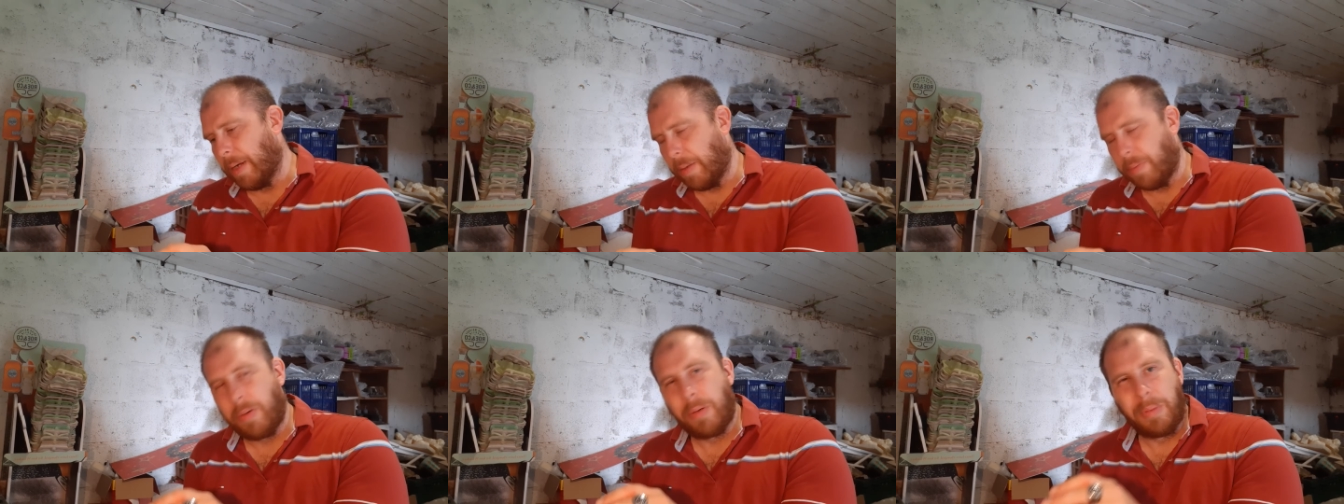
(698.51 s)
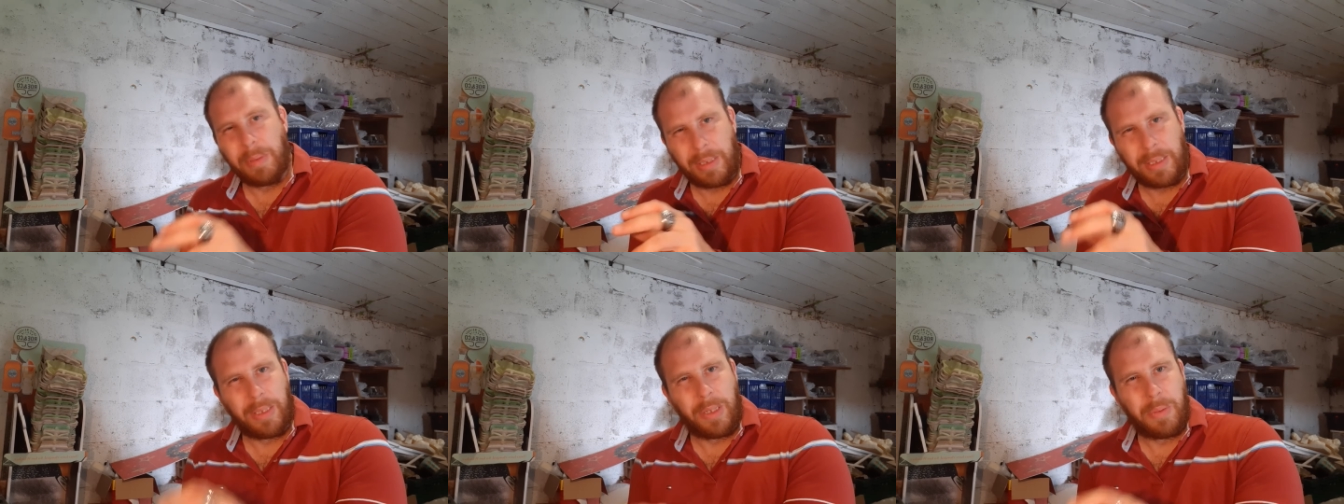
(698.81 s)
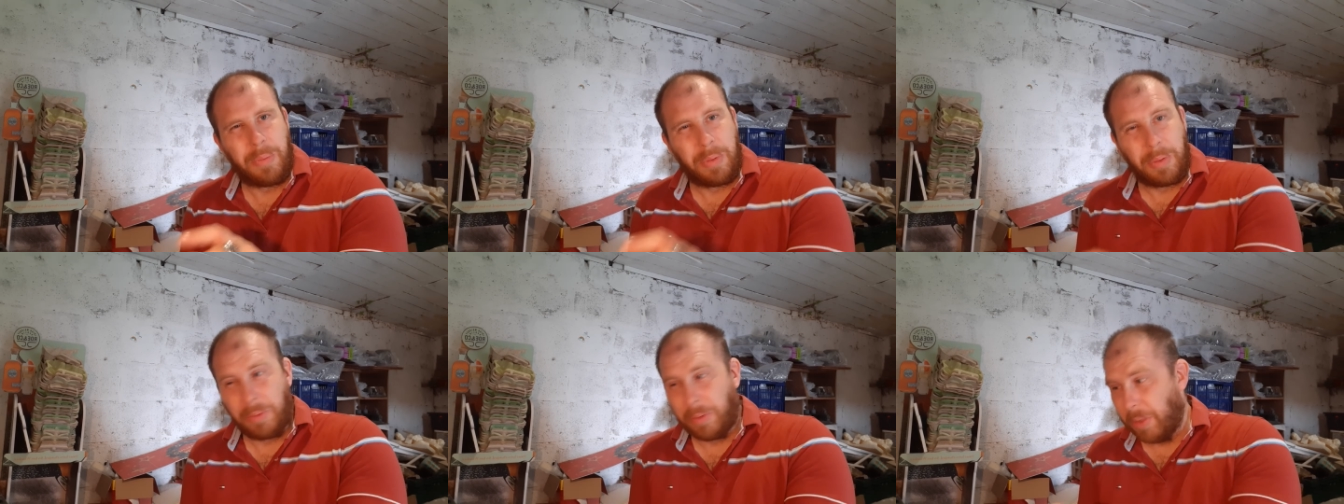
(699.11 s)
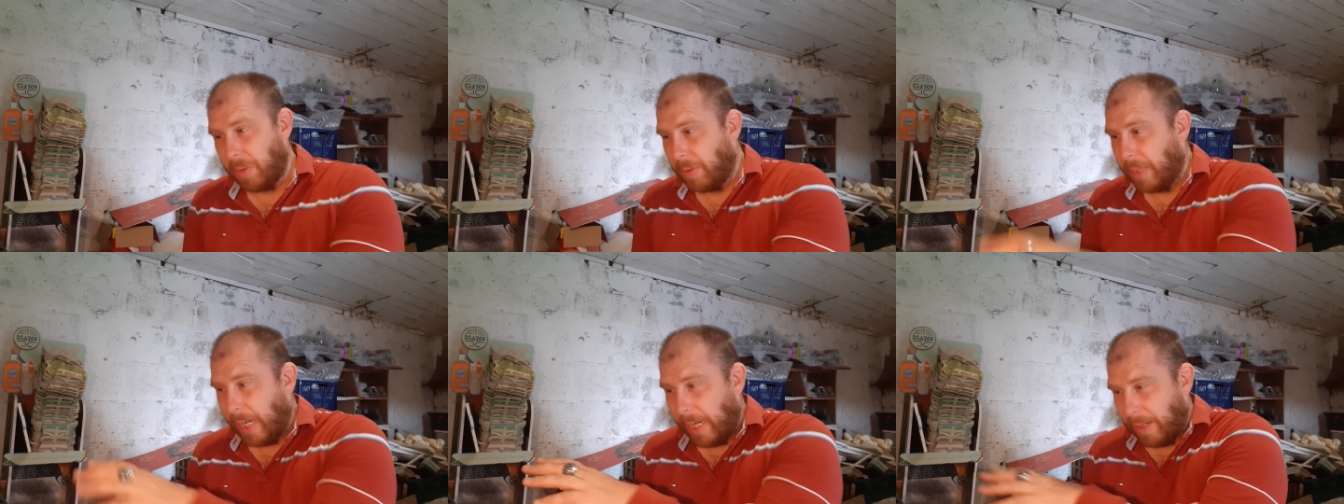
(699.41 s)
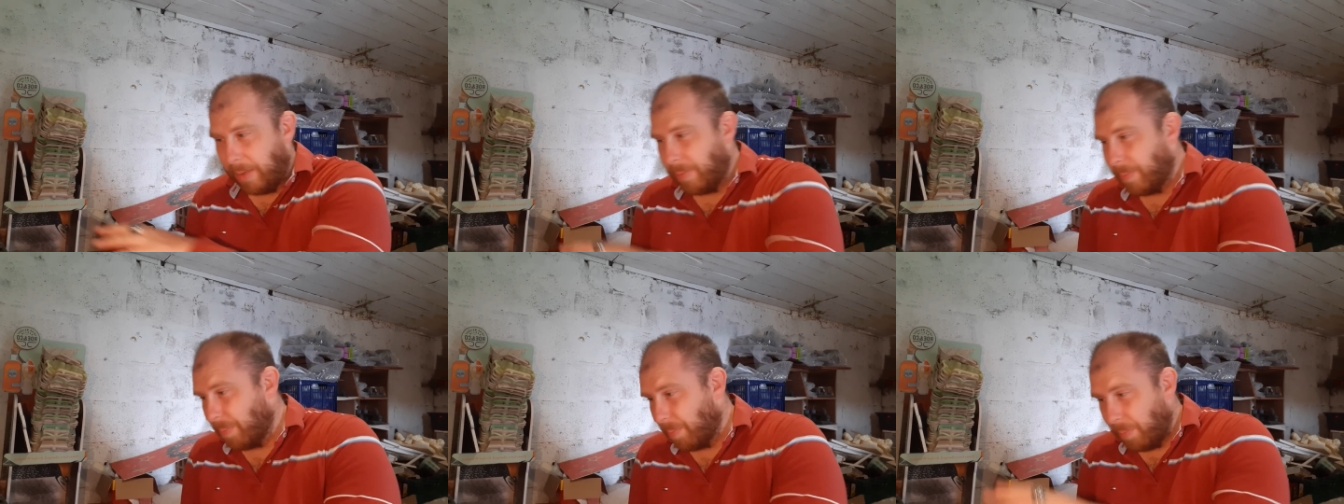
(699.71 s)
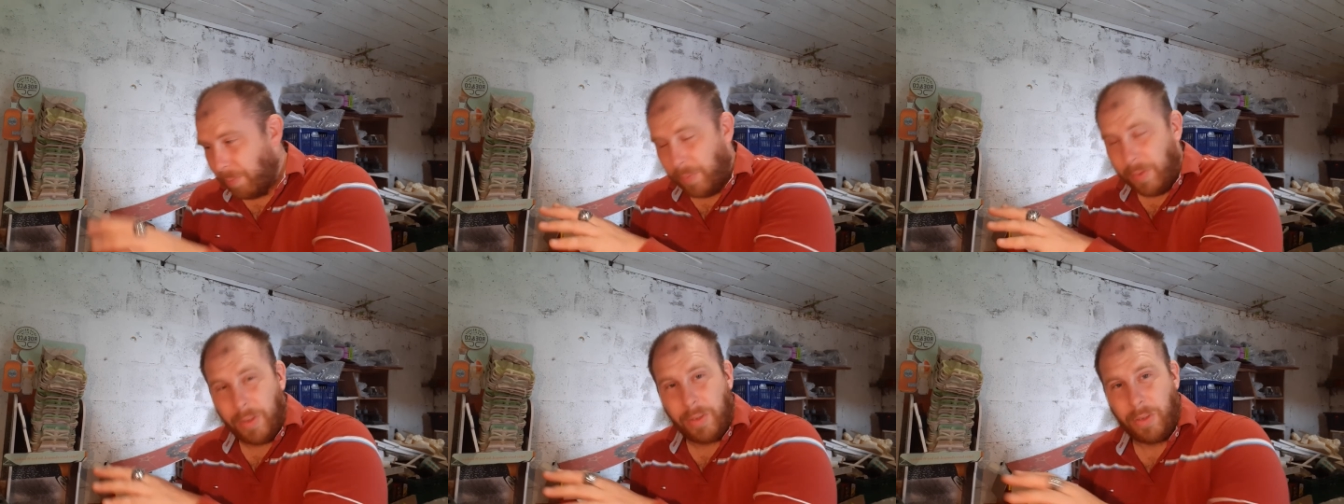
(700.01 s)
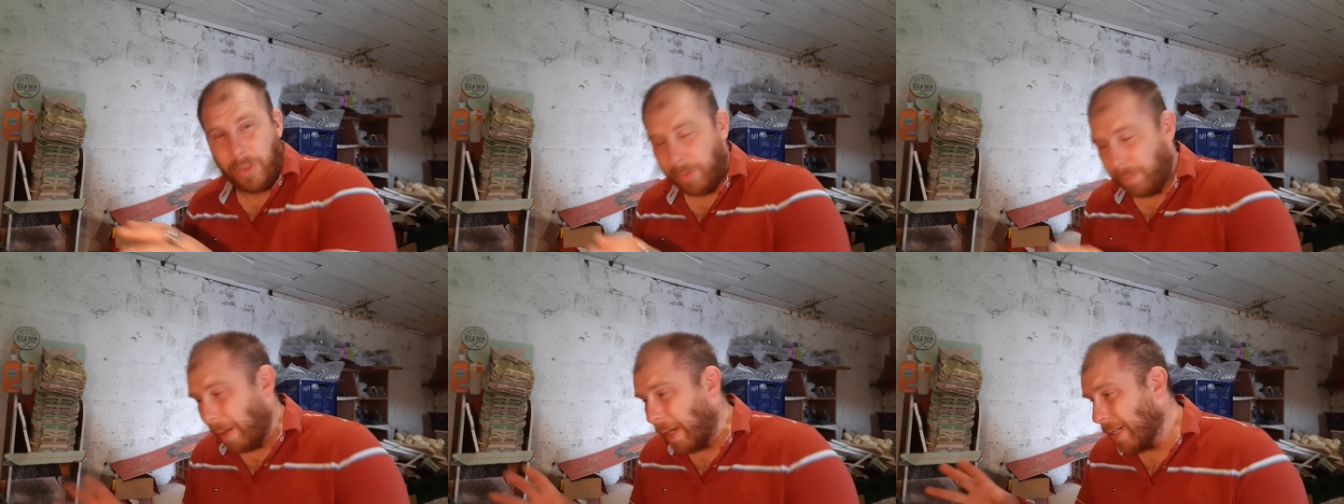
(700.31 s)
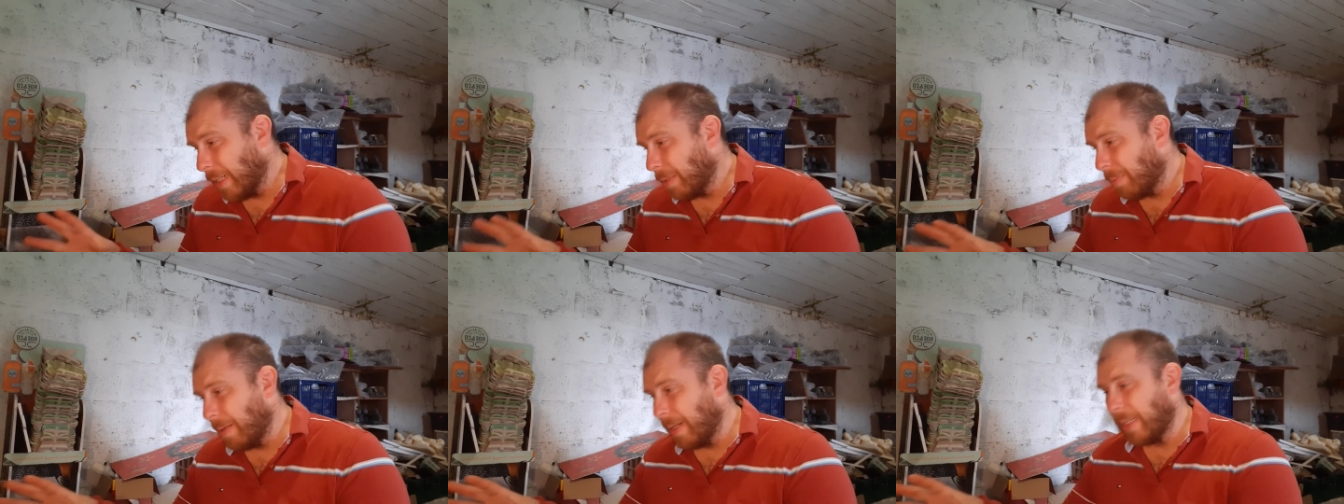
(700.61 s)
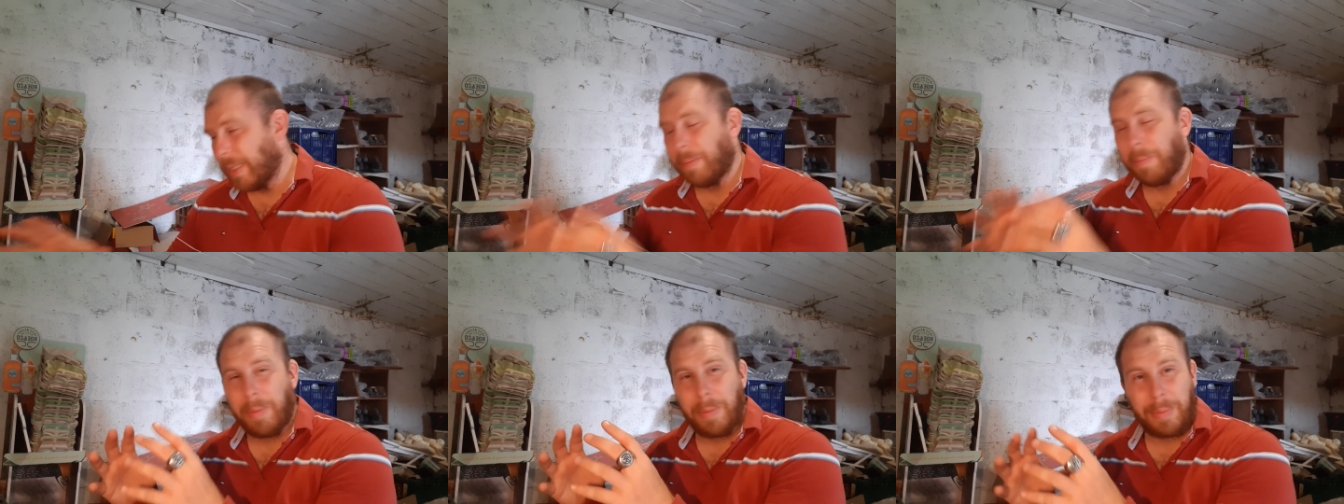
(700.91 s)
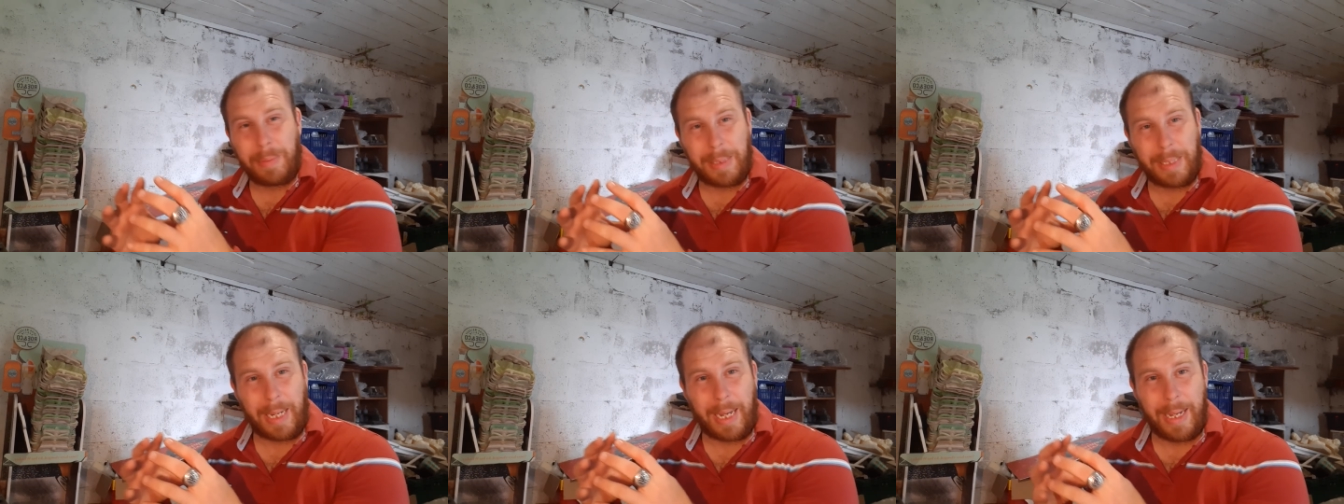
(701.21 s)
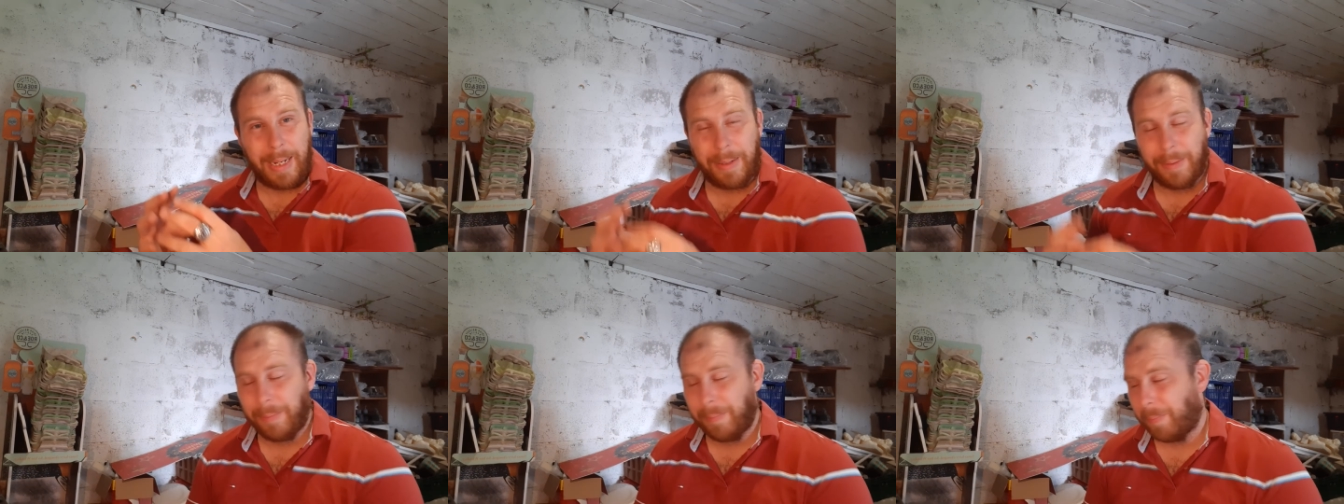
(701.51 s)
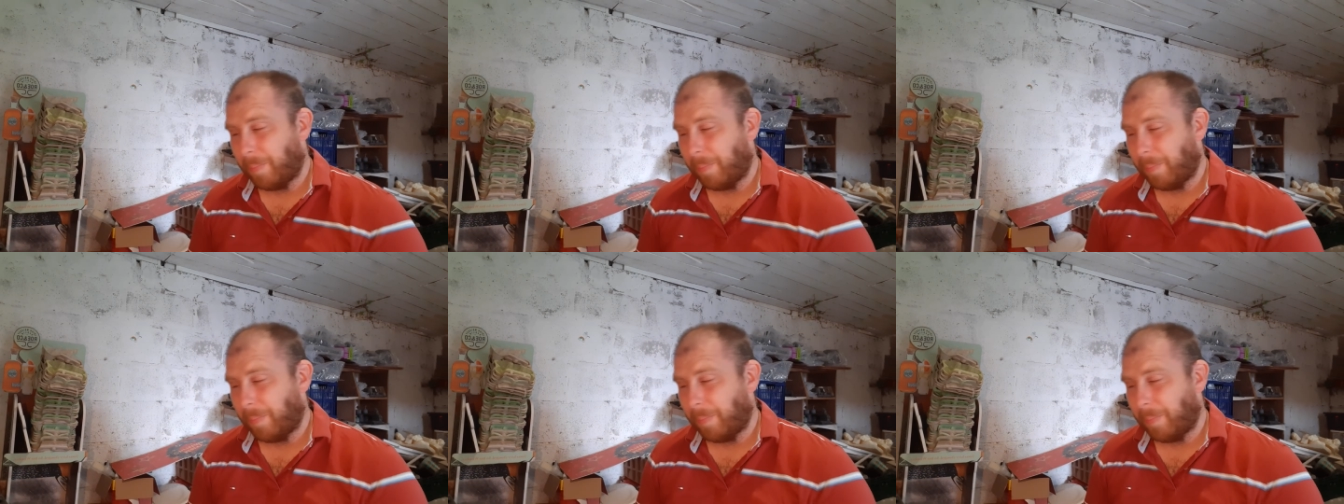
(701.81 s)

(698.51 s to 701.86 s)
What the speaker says: I probably still will do that, just paint as many of them up as I can.